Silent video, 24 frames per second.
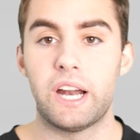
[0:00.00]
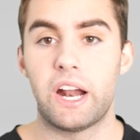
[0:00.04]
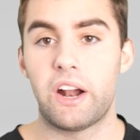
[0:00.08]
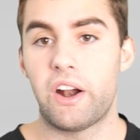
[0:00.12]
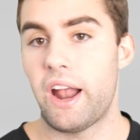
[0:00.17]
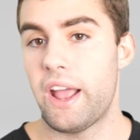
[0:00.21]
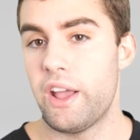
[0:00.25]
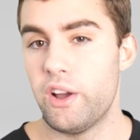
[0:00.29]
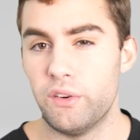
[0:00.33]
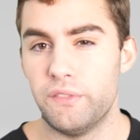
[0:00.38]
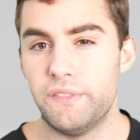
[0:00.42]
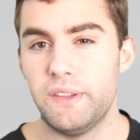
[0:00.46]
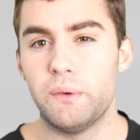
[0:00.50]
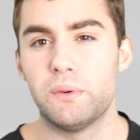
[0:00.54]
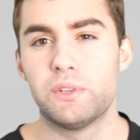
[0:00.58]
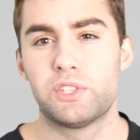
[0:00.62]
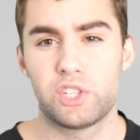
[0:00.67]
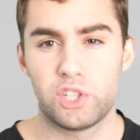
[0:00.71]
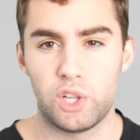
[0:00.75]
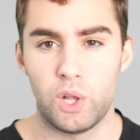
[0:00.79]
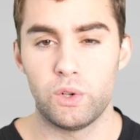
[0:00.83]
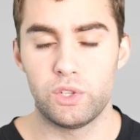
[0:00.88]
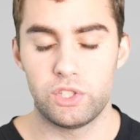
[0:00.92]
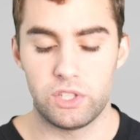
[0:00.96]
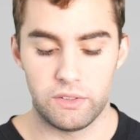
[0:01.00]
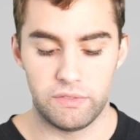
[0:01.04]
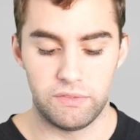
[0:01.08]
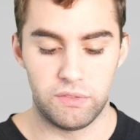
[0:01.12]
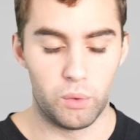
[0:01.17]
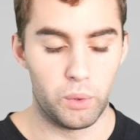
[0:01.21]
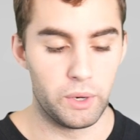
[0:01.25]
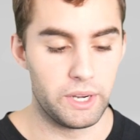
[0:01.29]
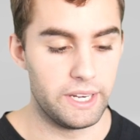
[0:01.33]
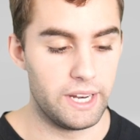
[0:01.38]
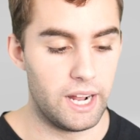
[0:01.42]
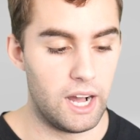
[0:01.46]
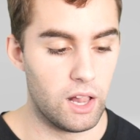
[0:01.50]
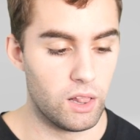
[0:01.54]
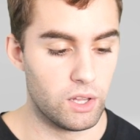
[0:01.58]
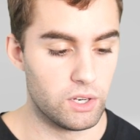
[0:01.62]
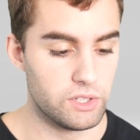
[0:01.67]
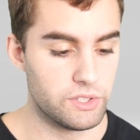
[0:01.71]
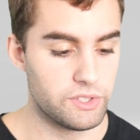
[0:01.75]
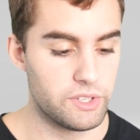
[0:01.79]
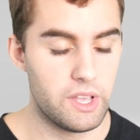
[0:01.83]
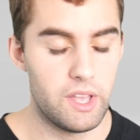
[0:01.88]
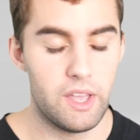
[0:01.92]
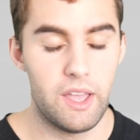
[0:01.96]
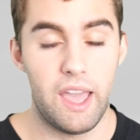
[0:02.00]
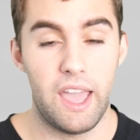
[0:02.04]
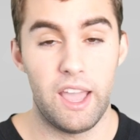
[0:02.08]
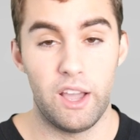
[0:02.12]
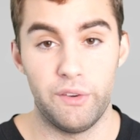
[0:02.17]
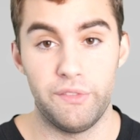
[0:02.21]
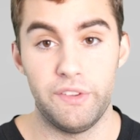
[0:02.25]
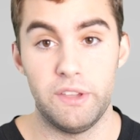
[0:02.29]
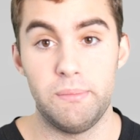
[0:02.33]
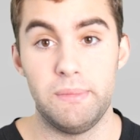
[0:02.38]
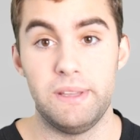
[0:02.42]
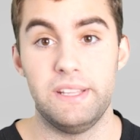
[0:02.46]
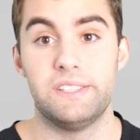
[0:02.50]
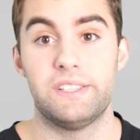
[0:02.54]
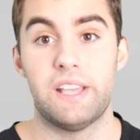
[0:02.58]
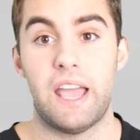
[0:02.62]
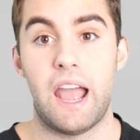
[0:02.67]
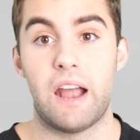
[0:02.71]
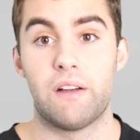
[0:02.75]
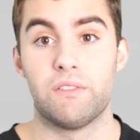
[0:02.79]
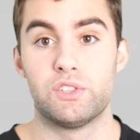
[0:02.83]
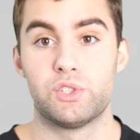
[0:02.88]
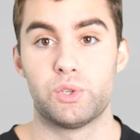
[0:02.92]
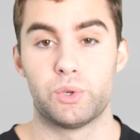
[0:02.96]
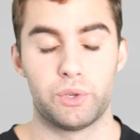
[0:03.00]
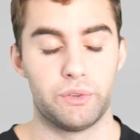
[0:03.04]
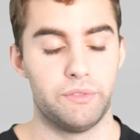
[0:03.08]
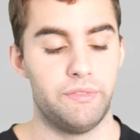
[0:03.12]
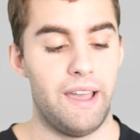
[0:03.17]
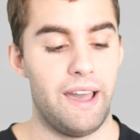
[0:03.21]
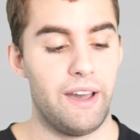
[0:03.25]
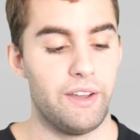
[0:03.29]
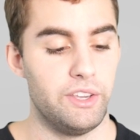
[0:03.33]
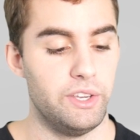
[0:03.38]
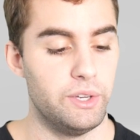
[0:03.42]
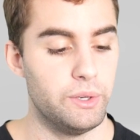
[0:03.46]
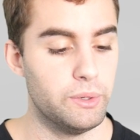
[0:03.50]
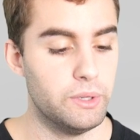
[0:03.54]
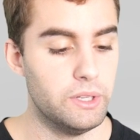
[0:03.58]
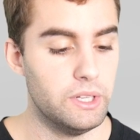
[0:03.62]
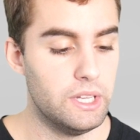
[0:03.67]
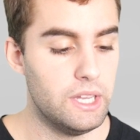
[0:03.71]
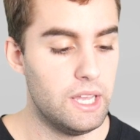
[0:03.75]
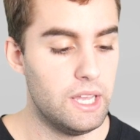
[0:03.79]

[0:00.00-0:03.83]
Our AOV was close to $40. AOV means average order value.